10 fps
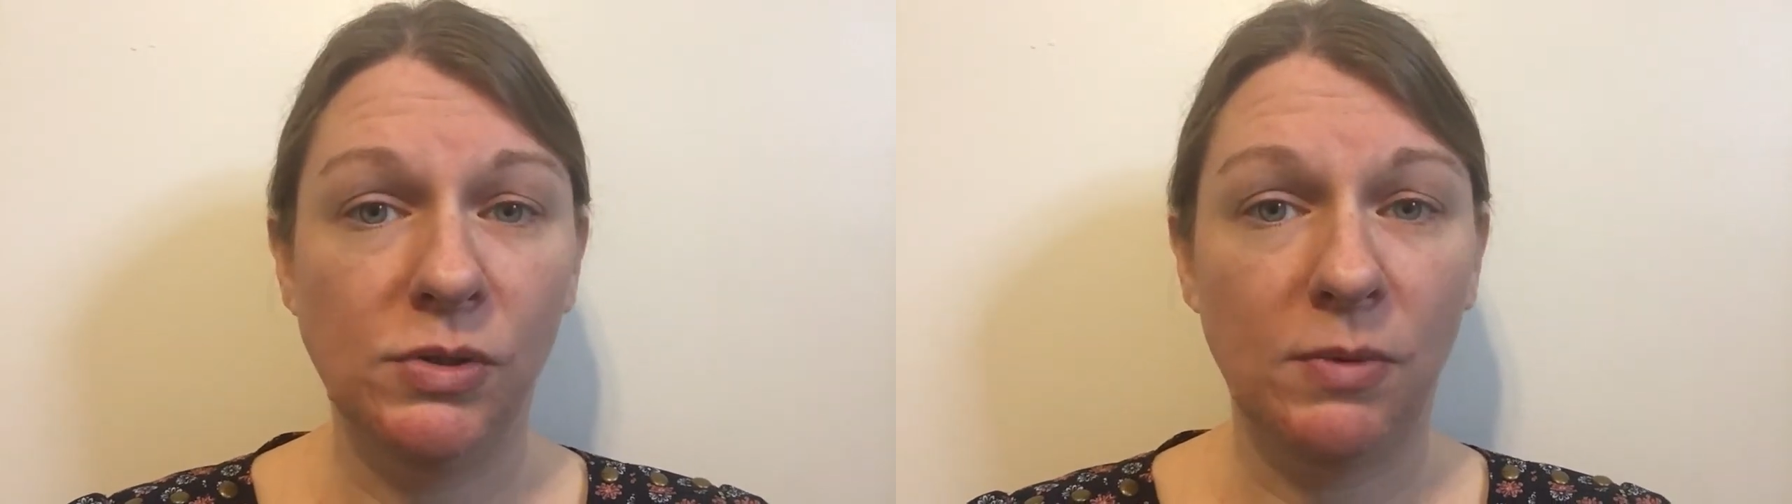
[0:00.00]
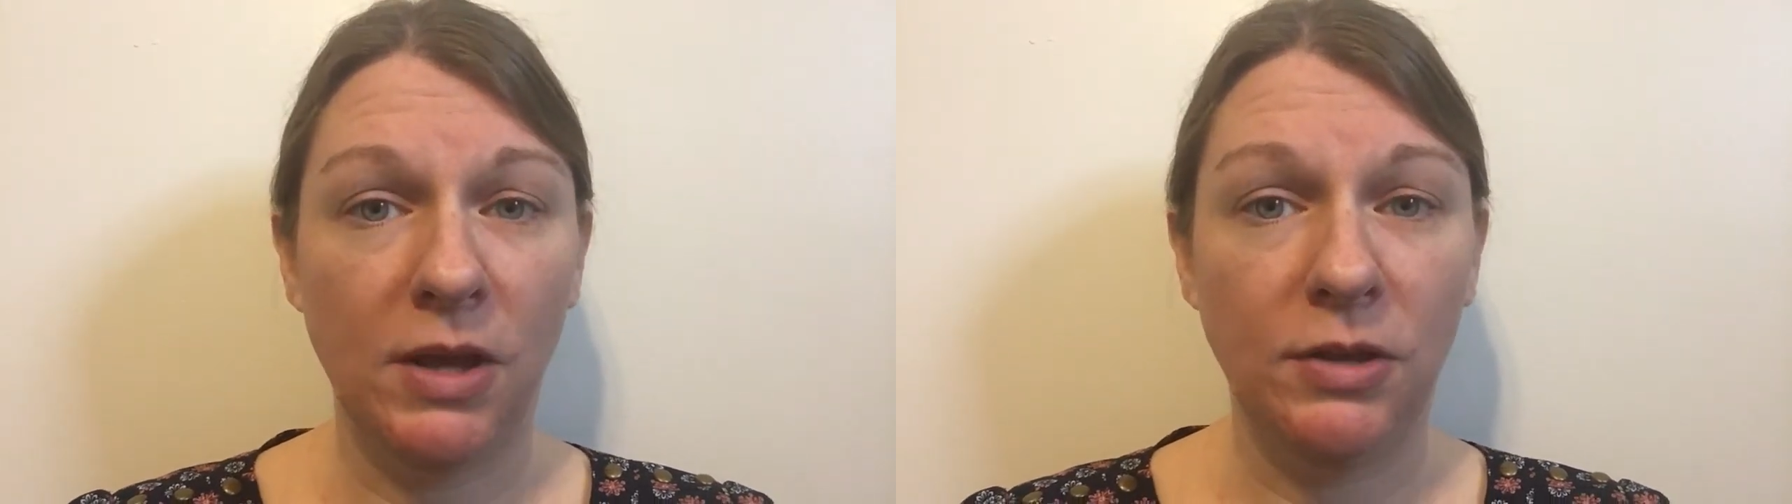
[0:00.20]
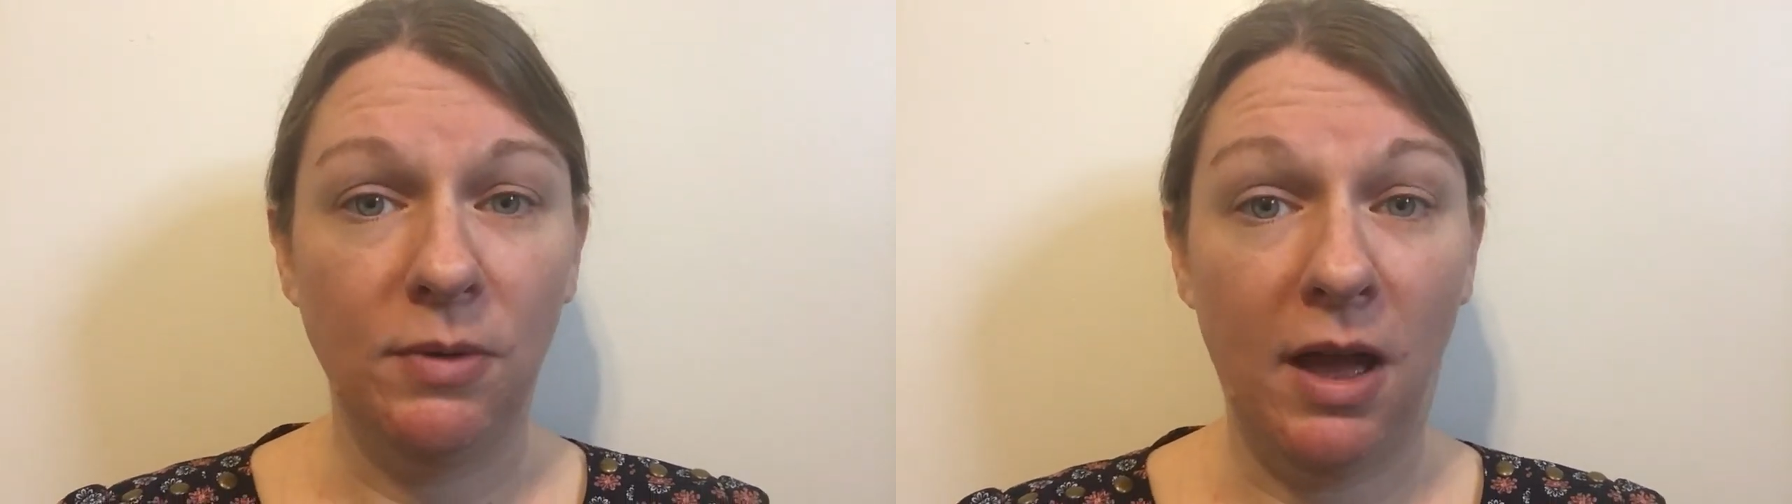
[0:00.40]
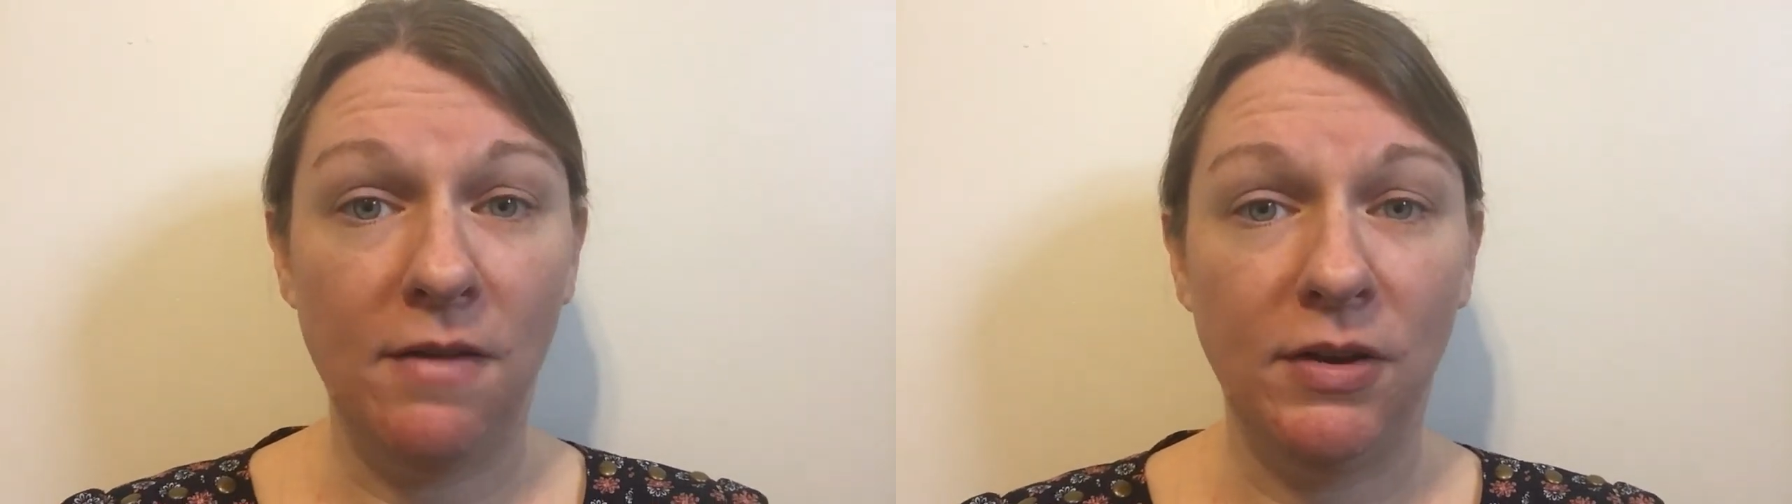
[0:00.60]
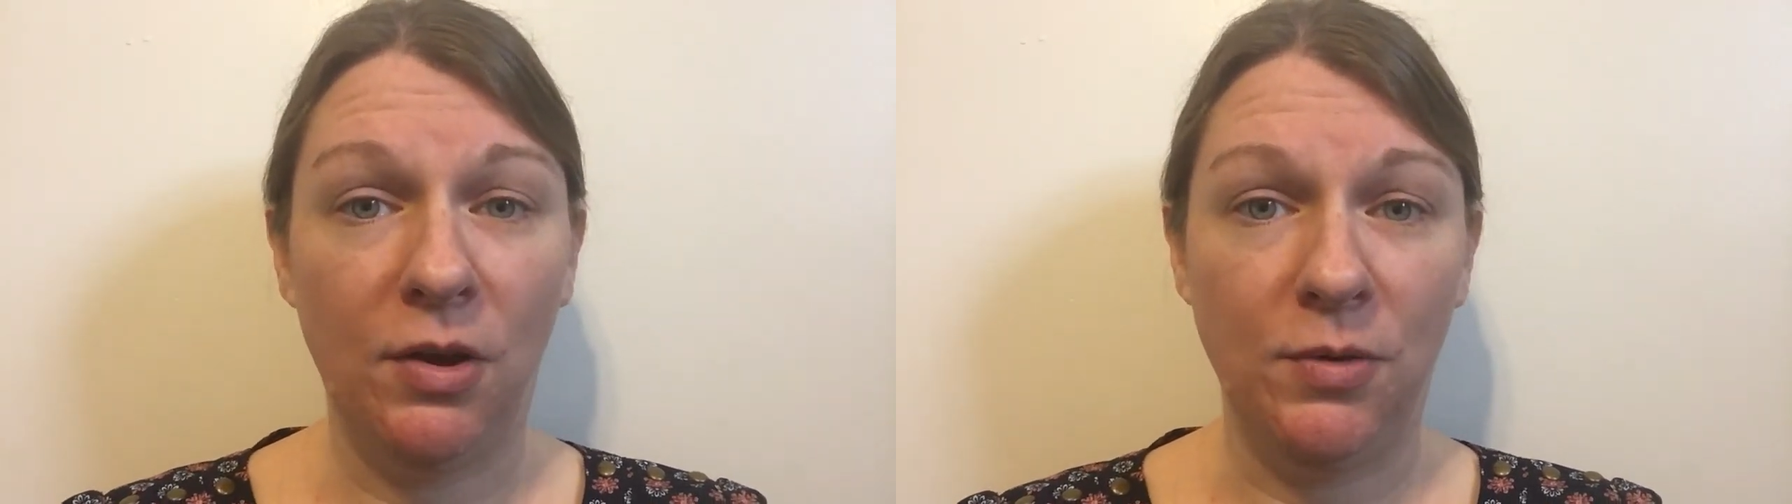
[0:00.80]
what you have
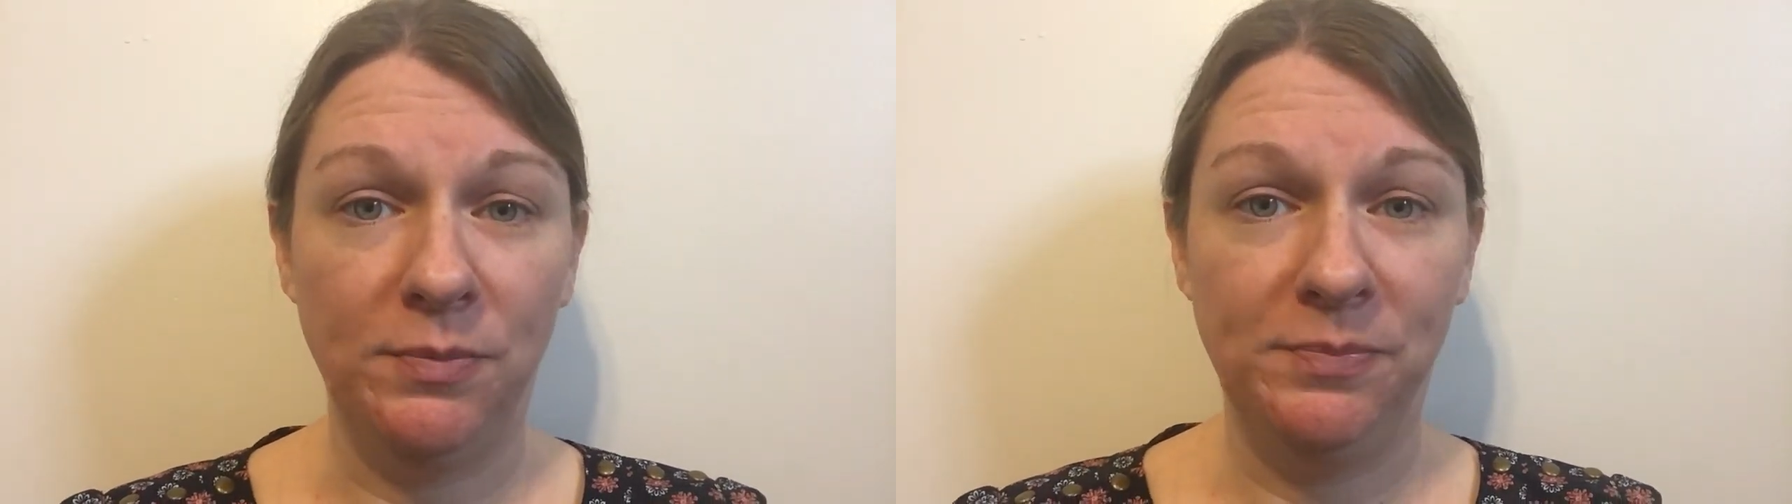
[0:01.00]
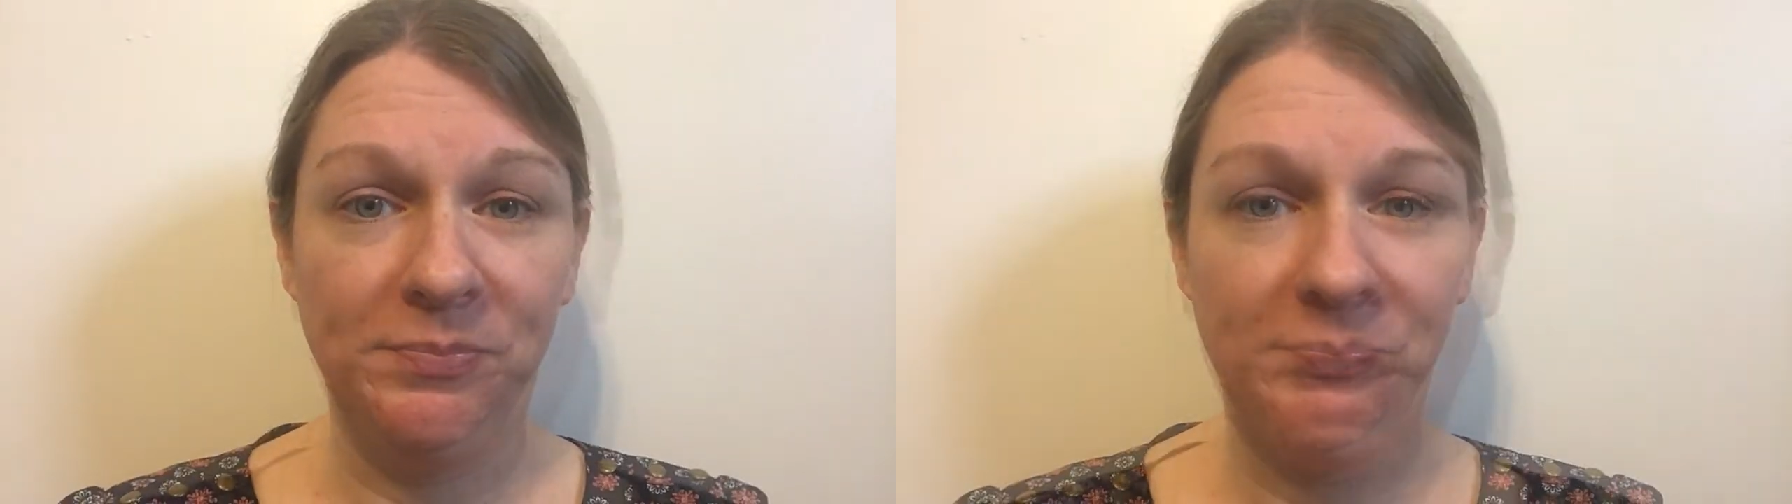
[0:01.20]
at home.